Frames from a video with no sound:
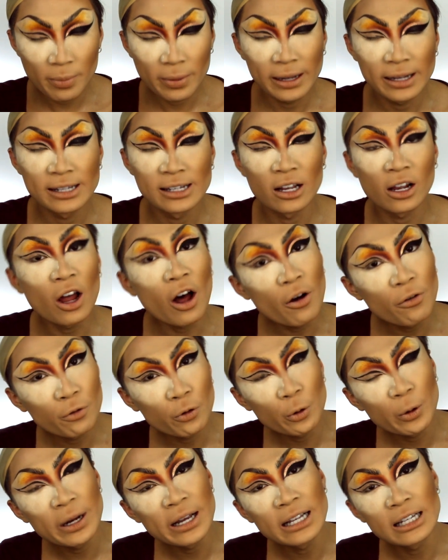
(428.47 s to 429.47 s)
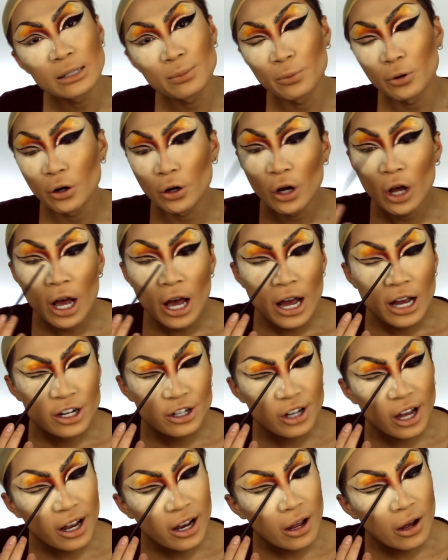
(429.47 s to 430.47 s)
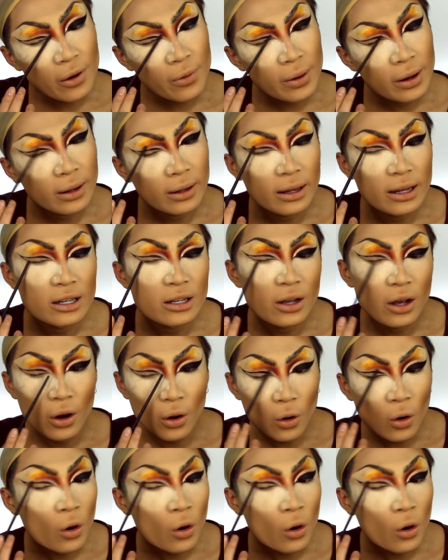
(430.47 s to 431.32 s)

because a lot of queens put shadow and glitter